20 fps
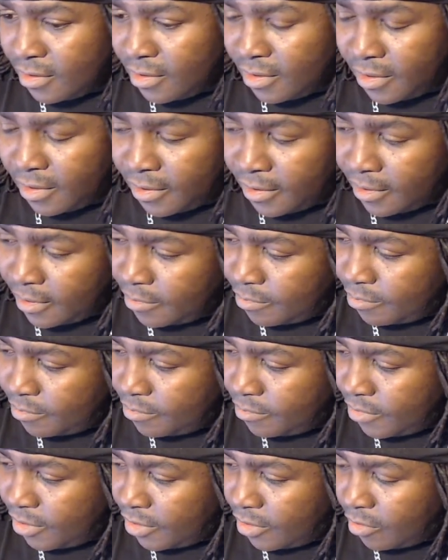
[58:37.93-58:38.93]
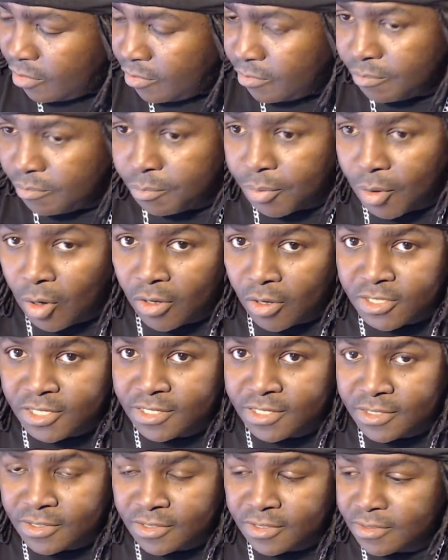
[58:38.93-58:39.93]
um, you know,
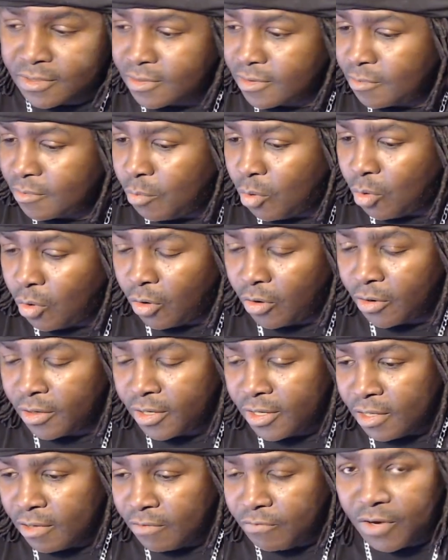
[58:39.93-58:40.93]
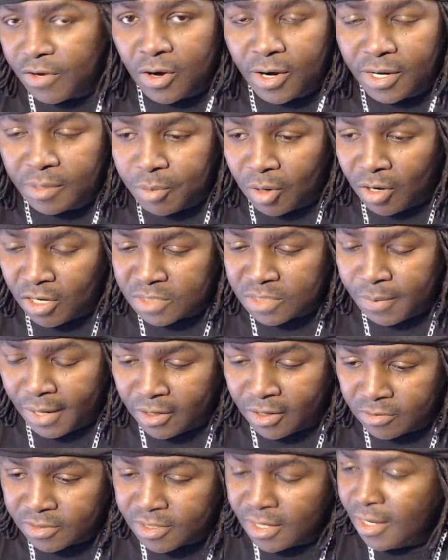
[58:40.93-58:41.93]
bosses, more varied boss
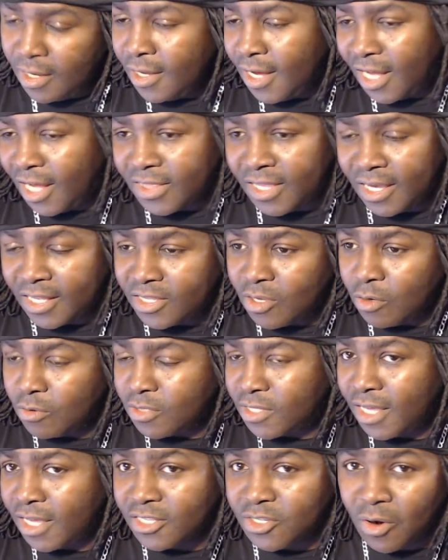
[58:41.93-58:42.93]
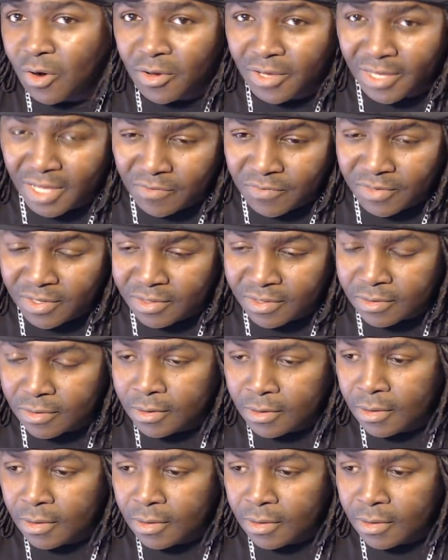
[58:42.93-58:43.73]
battles. I think those things are a given.